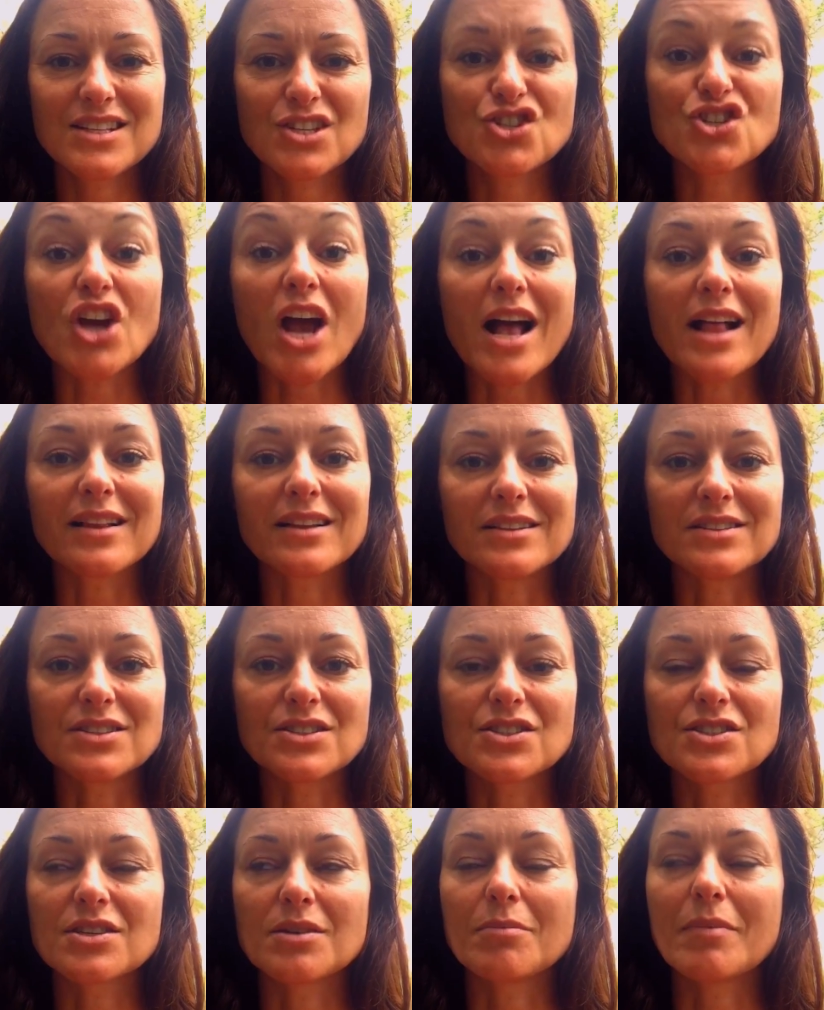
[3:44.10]

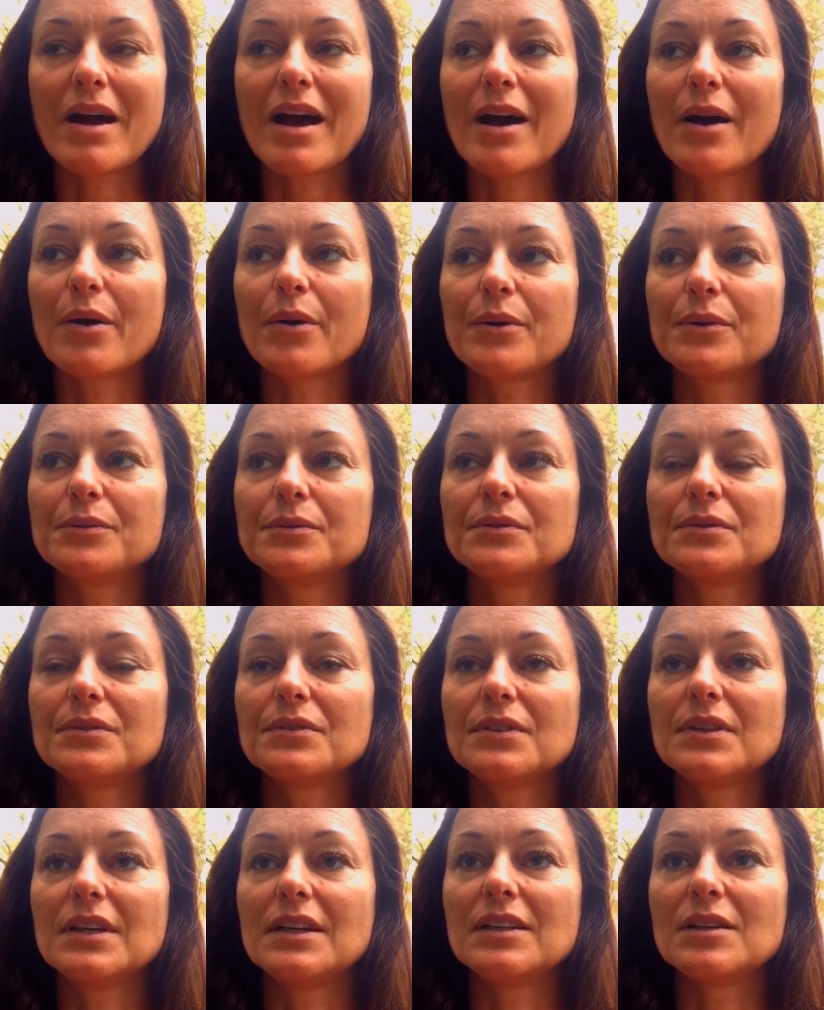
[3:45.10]
challenge somehow
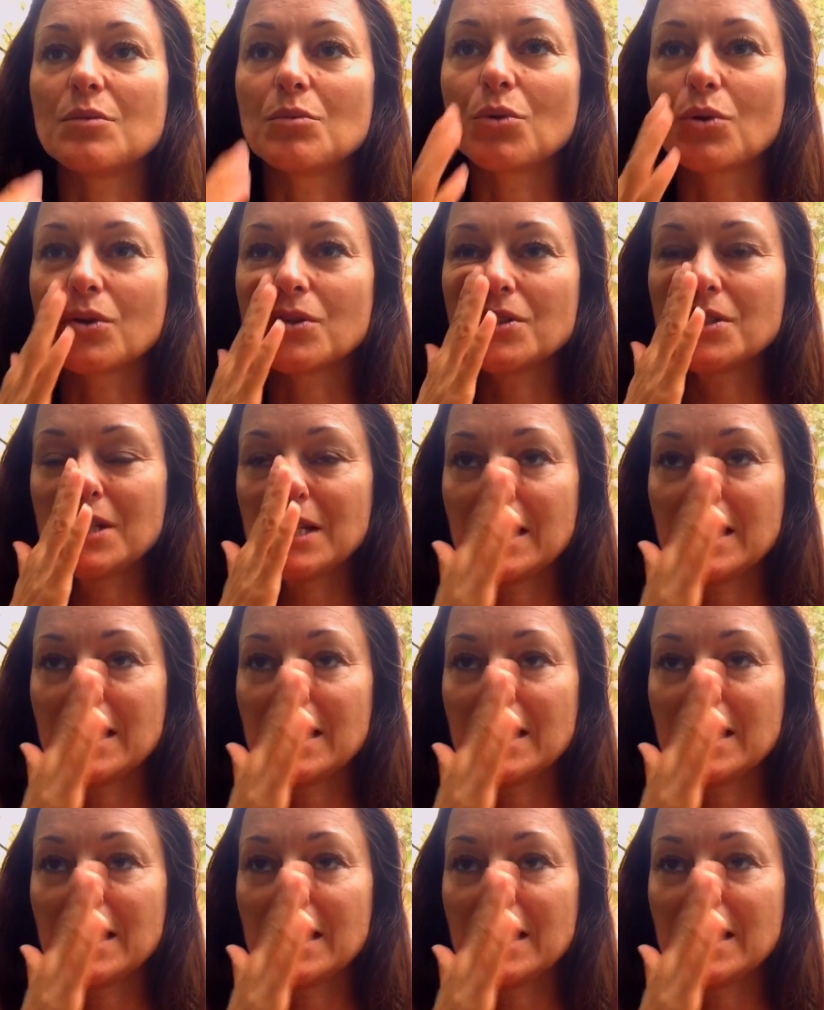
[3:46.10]
in a more